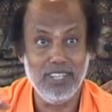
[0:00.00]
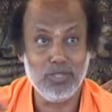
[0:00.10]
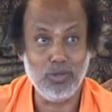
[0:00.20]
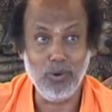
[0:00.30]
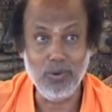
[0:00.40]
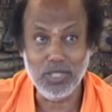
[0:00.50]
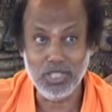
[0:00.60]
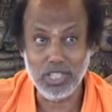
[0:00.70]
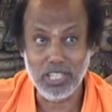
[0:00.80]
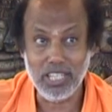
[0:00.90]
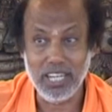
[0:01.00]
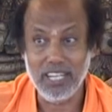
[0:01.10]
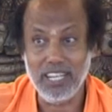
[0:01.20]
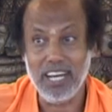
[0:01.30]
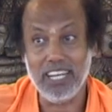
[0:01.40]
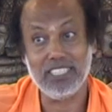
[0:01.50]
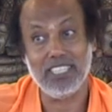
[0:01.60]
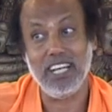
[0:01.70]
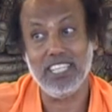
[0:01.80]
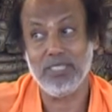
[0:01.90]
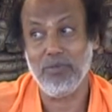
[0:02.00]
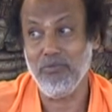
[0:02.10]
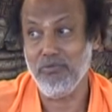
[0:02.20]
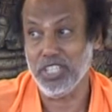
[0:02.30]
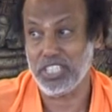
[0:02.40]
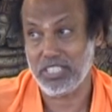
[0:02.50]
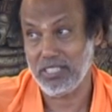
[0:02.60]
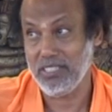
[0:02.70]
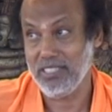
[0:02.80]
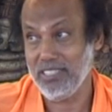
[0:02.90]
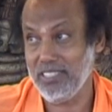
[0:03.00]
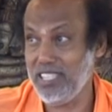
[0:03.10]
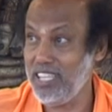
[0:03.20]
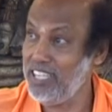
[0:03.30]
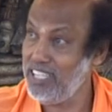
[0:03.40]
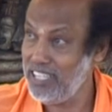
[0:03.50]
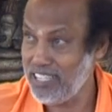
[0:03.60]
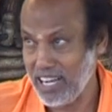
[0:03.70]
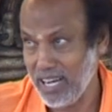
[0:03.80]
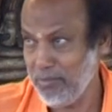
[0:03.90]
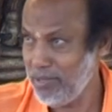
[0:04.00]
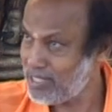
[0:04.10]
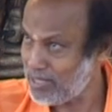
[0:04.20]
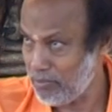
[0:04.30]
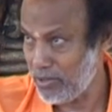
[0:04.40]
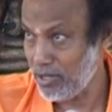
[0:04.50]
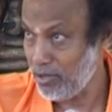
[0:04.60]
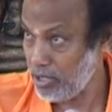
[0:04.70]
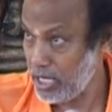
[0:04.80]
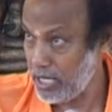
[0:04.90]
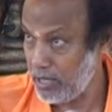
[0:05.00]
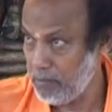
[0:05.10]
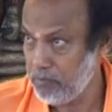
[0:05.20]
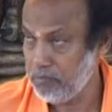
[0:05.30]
So all the children are Sadashivam first, then Ram or something. Okay.